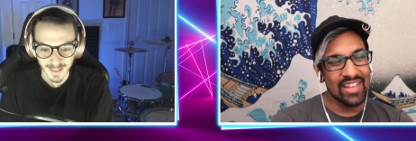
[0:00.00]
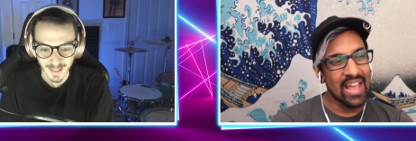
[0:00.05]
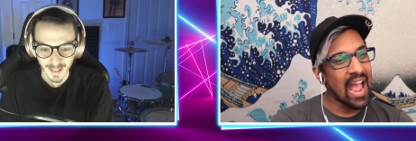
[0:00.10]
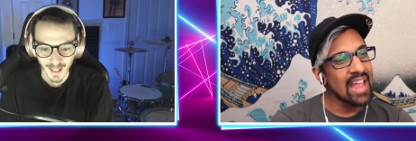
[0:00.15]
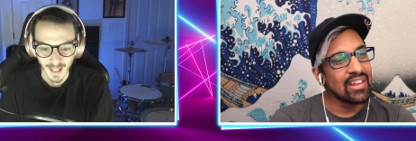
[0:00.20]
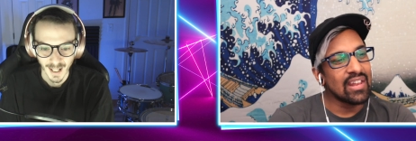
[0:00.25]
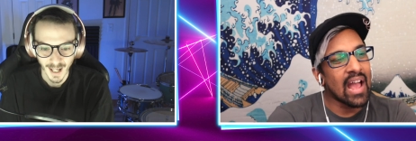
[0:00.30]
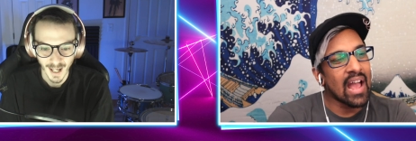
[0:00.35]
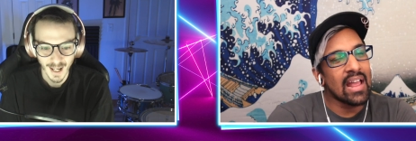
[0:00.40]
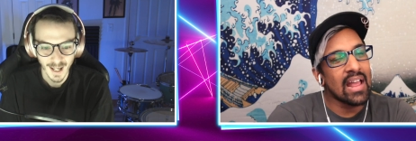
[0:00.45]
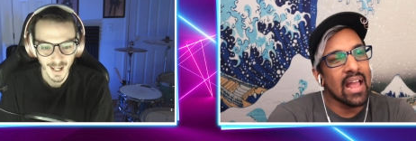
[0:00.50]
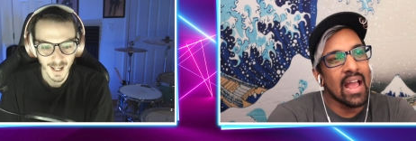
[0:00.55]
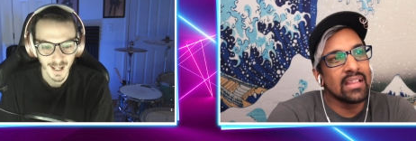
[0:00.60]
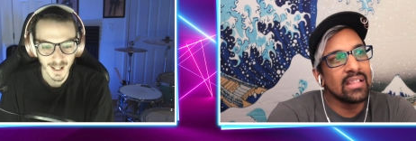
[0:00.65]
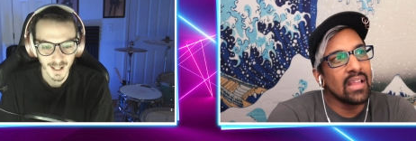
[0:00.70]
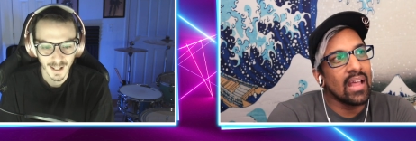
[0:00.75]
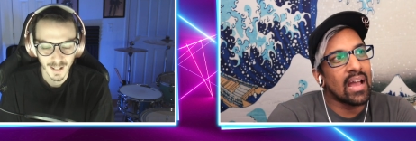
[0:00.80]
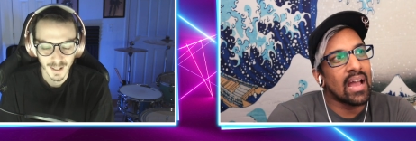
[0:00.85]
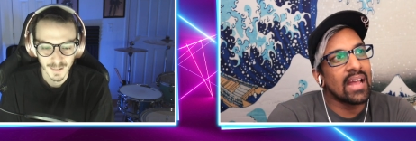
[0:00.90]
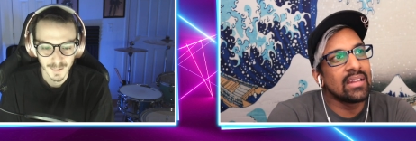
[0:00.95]
Speaker 1: I, I,
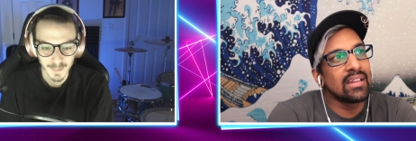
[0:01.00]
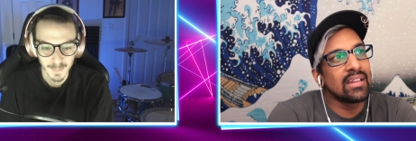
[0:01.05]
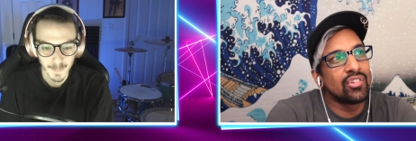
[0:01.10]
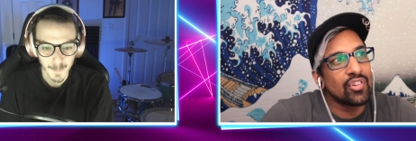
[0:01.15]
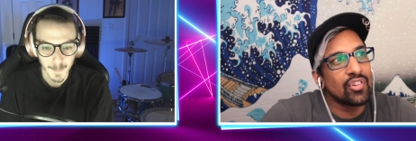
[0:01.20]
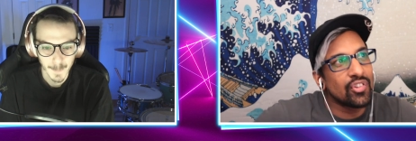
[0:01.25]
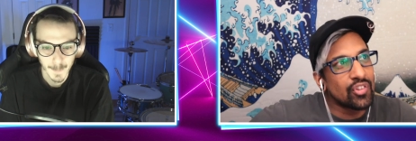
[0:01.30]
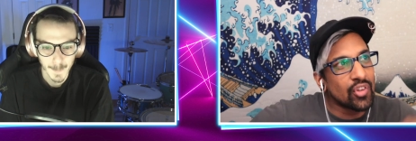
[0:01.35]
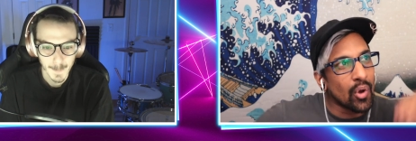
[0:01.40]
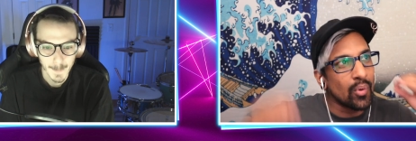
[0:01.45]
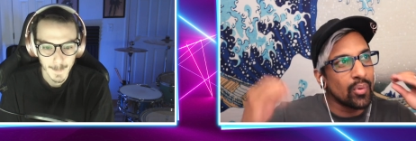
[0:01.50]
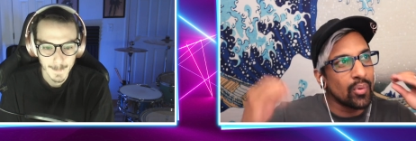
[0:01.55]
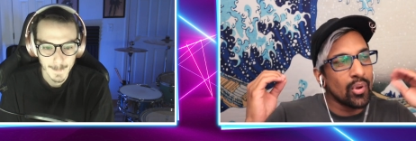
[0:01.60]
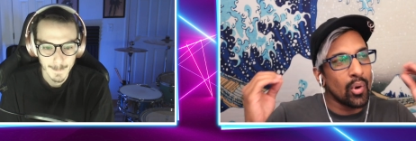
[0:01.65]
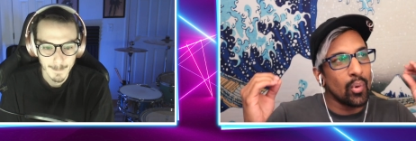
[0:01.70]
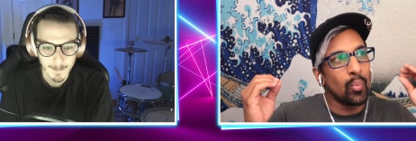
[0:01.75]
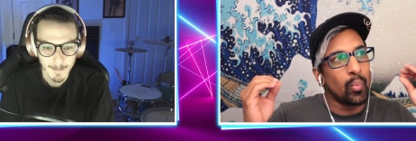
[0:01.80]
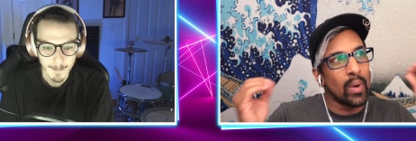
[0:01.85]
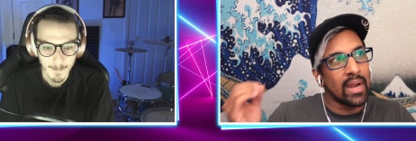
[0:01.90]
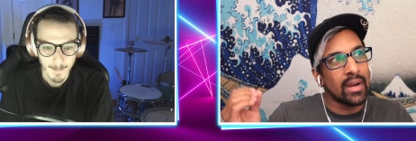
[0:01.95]
I, I just don't
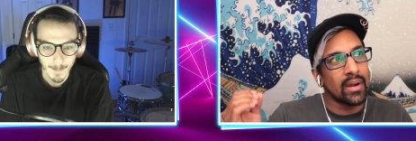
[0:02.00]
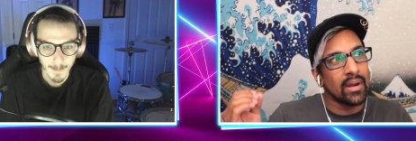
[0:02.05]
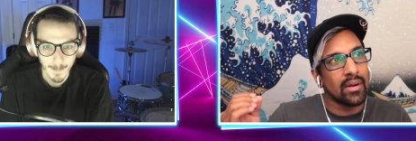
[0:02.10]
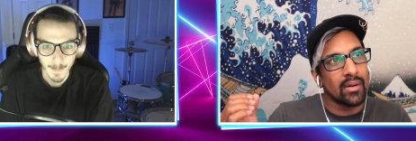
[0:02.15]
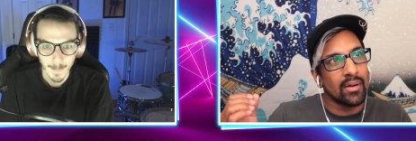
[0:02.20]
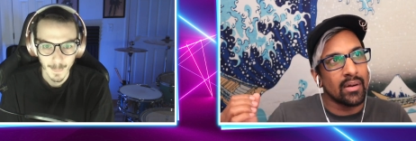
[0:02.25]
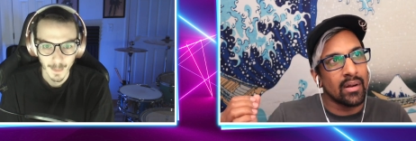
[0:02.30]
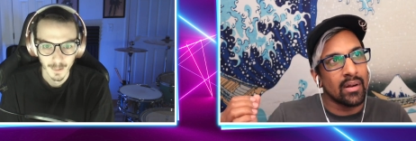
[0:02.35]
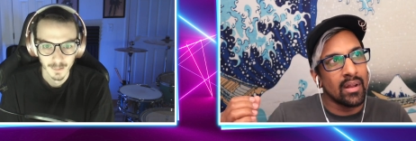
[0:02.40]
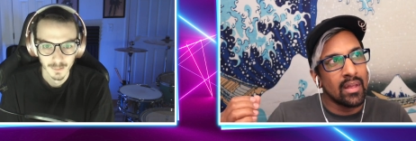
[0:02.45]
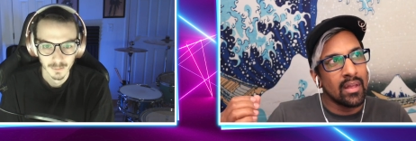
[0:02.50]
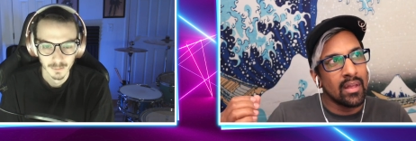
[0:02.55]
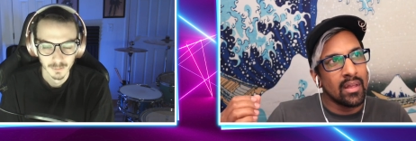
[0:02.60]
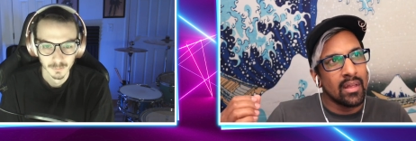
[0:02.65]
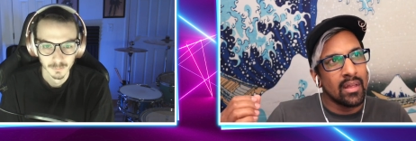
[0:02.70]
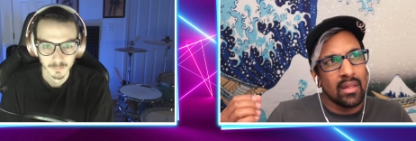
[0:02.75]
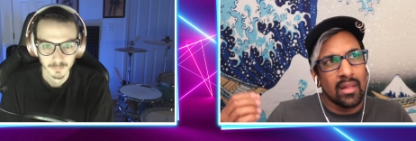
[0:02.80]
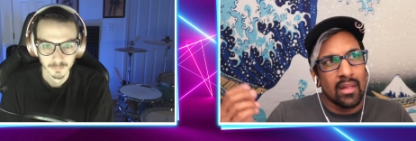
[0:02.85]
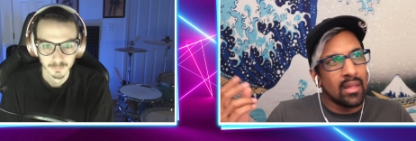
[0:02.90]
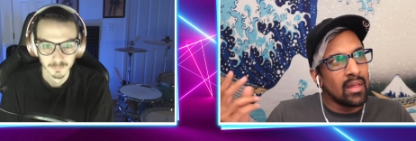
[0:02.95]
know where
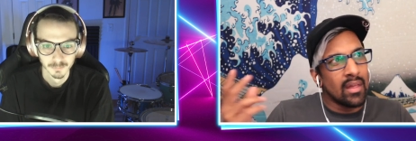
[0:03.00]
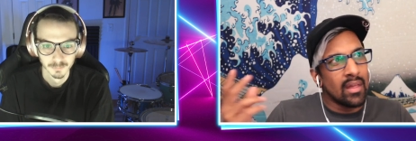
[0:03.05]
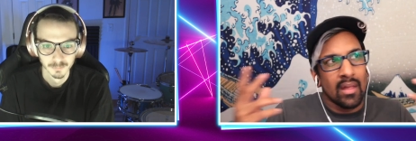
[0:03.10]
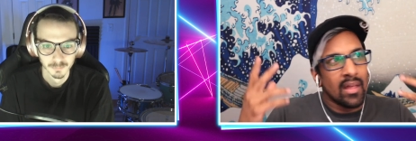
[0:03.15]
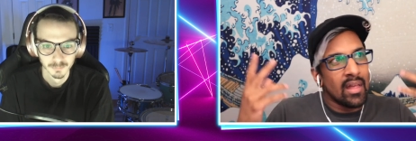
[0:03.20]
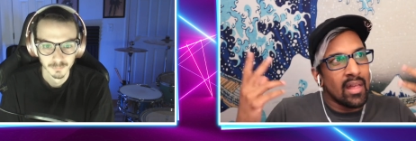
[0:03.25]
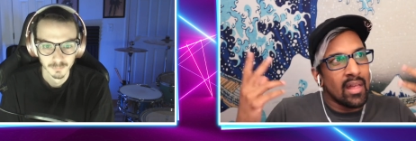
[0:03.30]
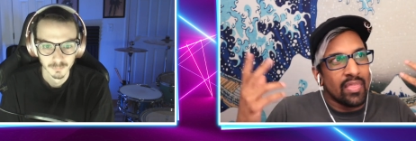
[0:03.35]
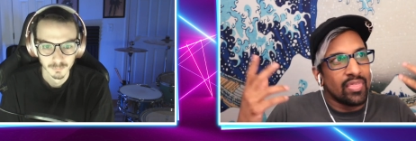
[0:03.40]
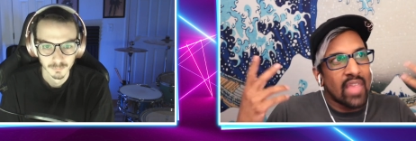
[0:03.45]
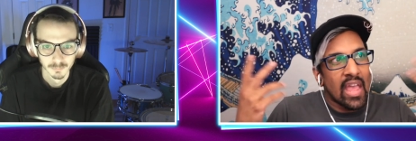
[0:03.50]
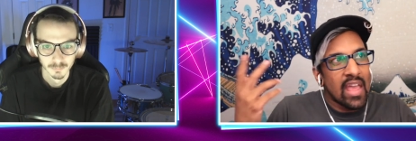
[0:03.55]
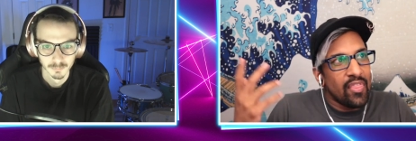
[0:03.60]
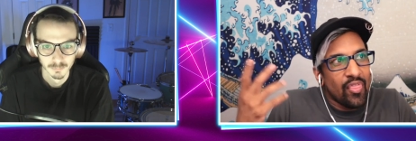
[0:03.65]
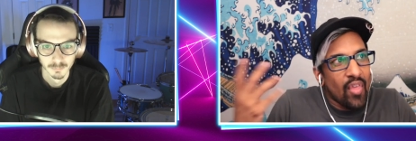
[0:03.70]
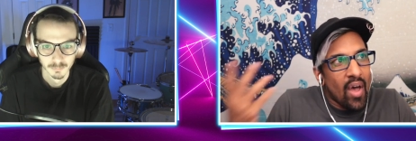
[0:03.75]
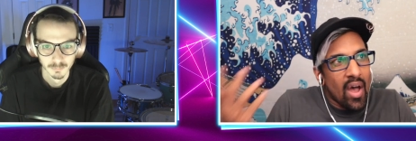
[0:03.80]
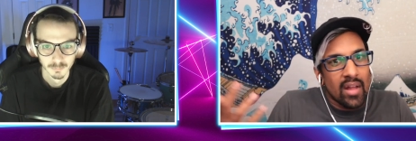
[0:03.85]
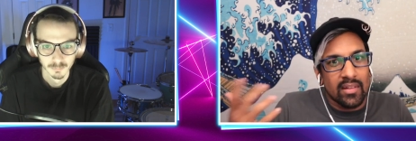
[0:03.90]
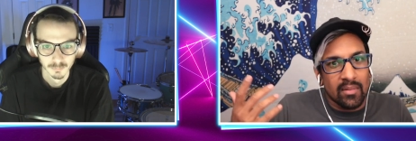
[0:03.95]
they
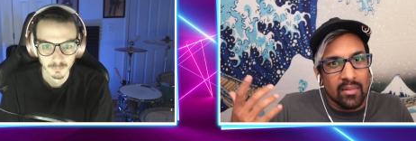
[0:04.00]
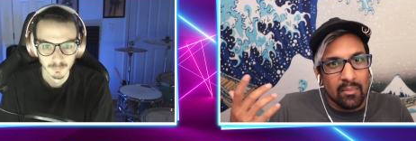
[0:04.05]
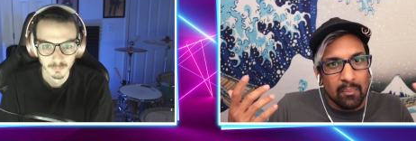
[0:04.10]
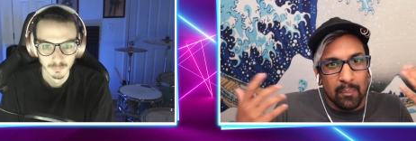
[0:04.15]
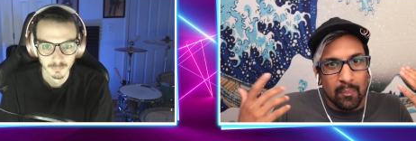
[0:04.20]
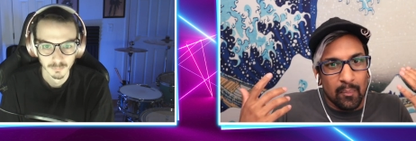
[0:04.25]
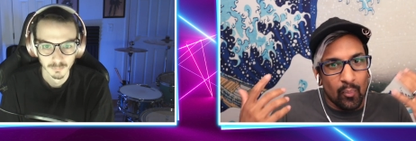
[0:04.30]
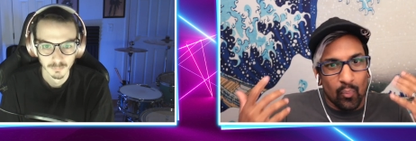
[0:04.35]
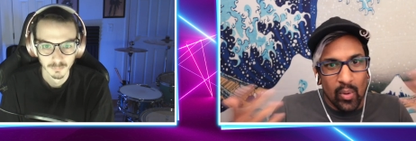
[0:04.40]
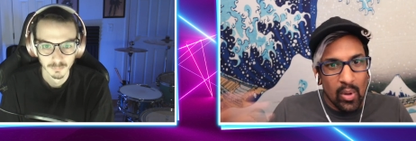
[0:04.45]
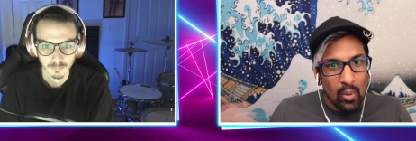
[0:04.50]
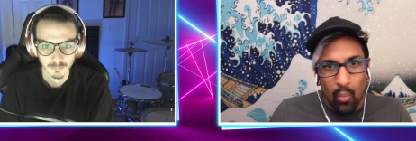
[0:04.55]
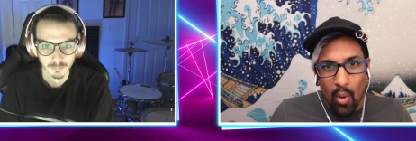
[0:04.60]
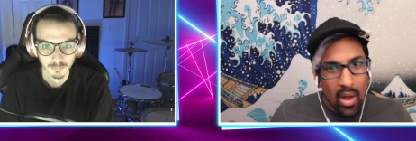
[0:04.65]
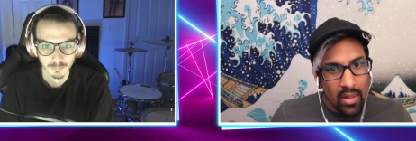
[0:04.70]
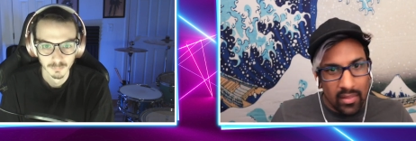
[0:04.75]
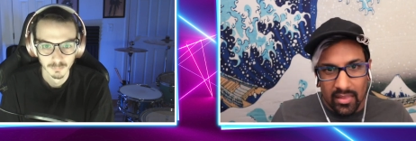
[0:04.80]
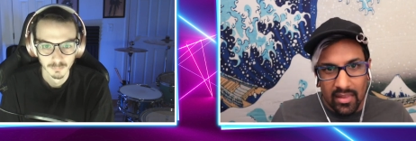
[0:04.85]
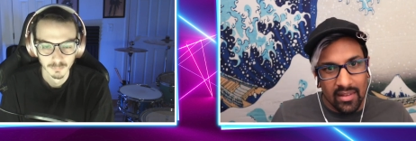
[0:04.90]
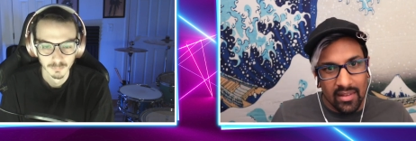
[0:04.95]
thought we
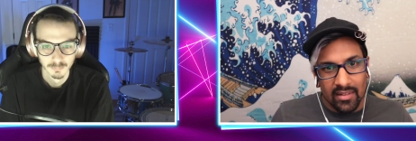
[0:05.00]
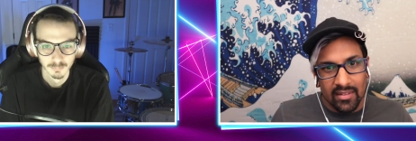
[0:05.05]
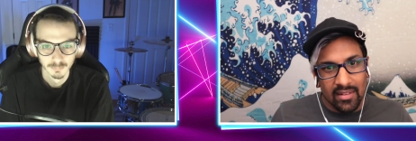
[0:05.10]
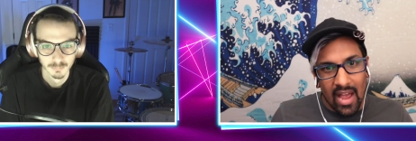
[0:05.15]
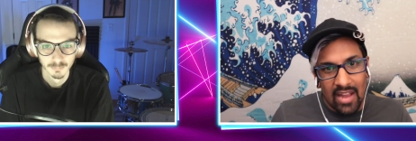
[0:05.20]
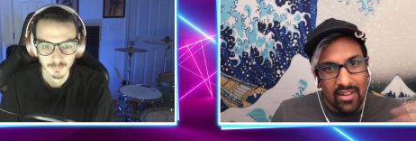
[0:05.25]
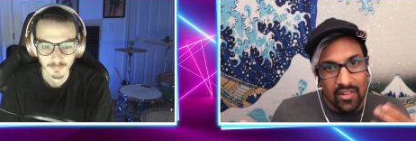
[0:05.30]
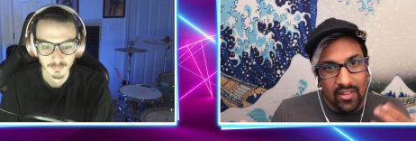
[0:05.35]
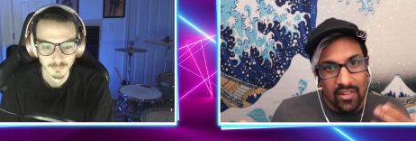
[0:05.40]
want this. I